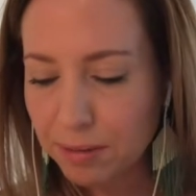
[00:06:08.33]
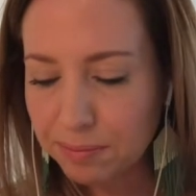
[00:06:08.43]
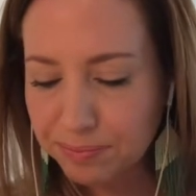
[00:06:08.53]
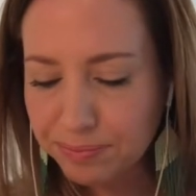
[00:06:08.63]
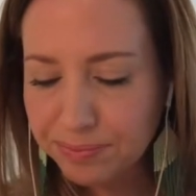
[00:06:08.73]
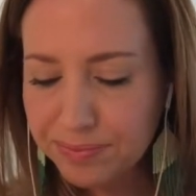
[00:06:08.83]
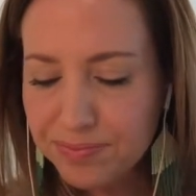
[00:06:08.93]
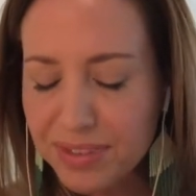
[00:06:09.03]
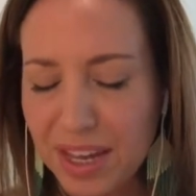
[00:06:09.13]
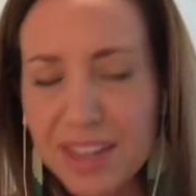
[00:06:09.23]

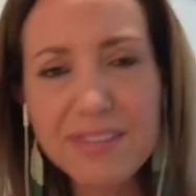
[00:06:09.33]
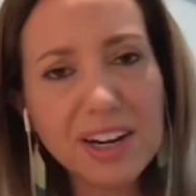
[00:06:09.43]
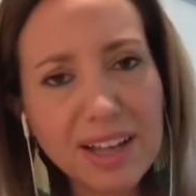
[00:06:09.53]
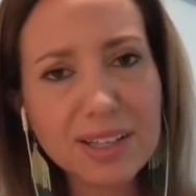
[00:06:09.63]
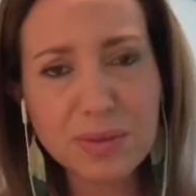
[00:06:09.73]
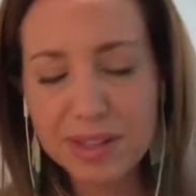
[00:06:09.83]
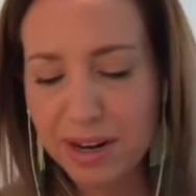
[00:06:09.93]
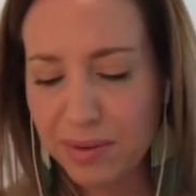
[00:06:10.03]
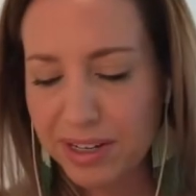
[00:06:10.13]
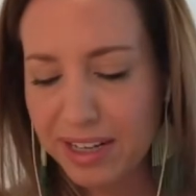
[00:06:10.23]
And the very last one that I
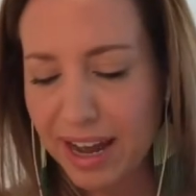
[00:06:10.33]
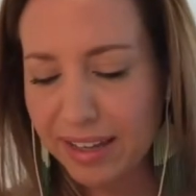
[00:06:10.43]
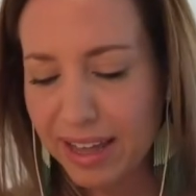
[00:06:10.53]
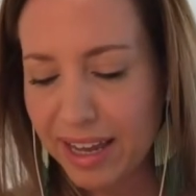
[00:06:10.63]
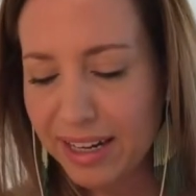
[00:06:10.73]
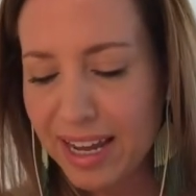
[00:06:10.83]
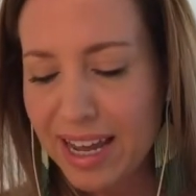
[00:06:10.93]
wanted to highlight